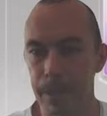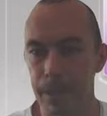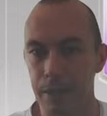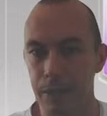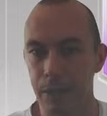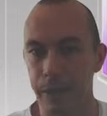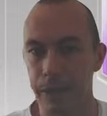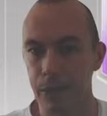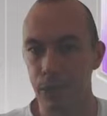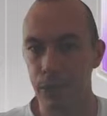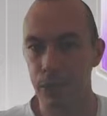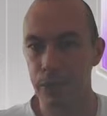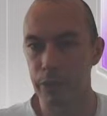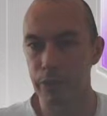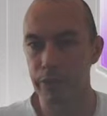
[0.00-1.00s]
going in
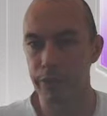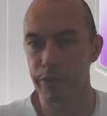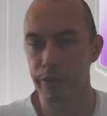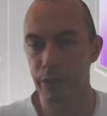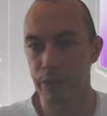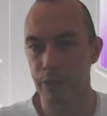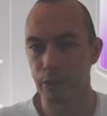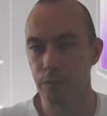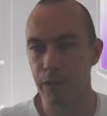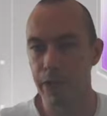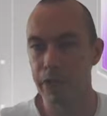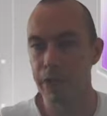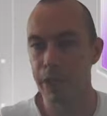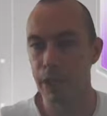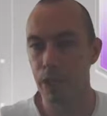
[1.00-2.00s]
order of
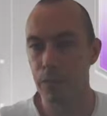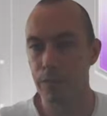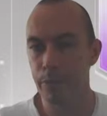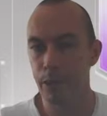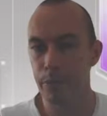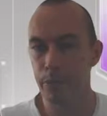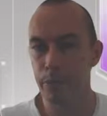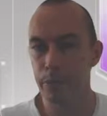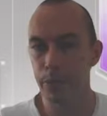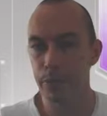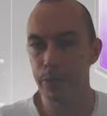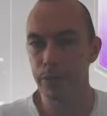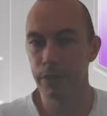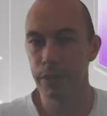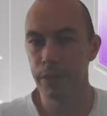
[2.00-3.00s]
red, yellow, purple,
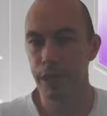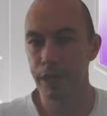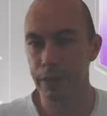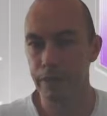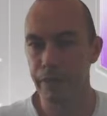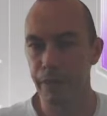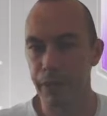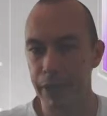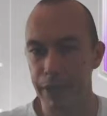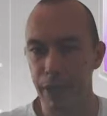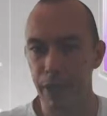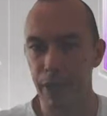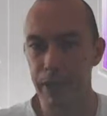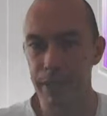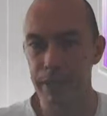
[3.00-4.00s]
blue, and then finding the
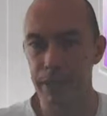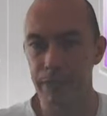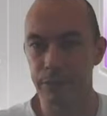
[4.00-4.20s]
highest level.